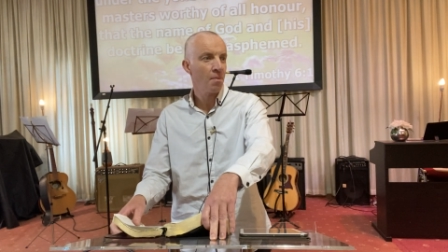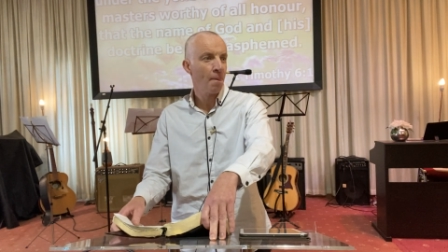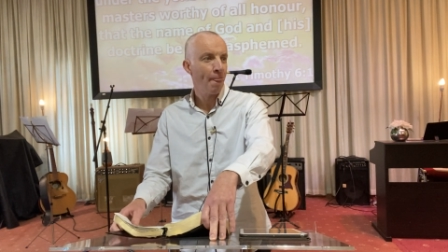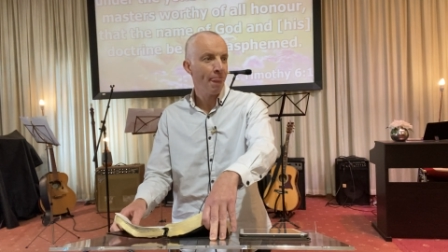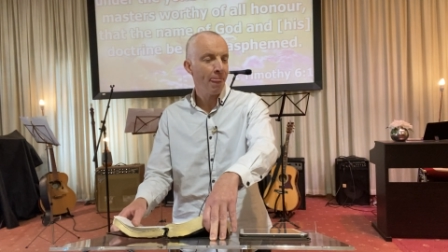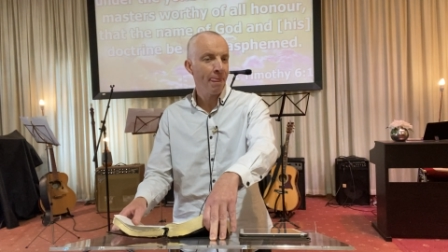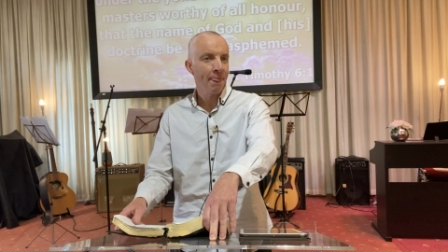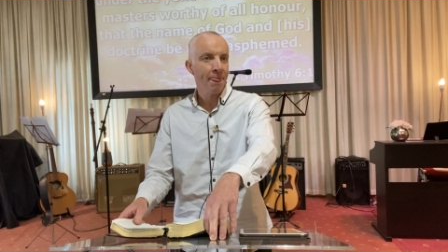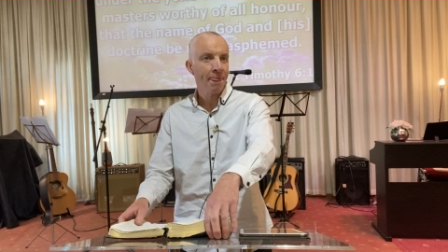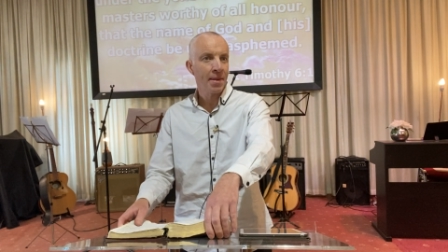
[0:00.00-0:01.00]
Amen.
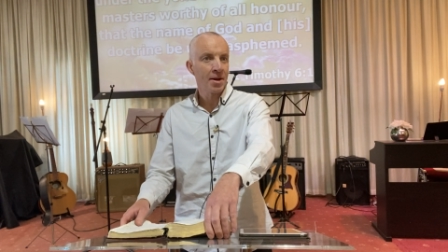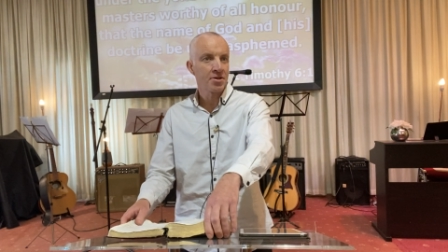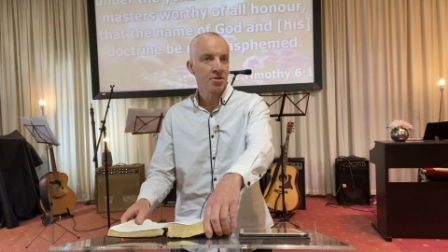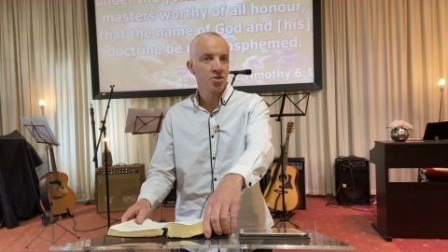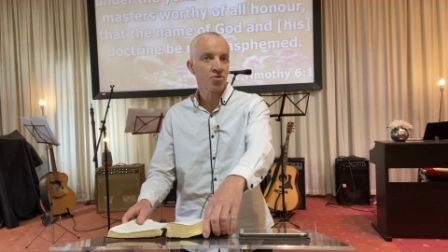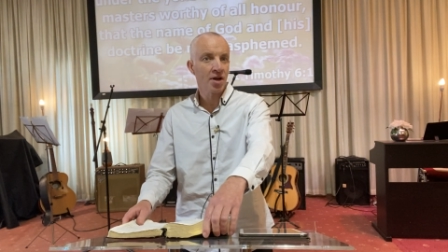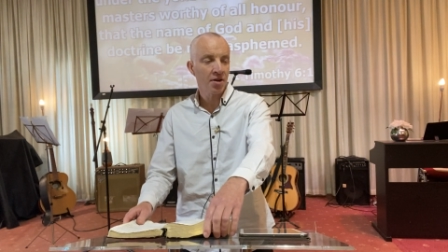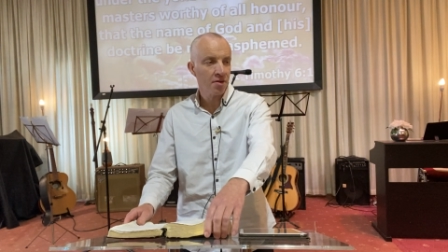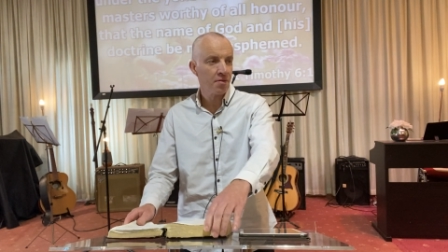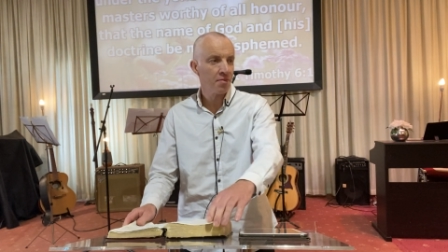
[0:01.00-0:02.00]
He is our strength.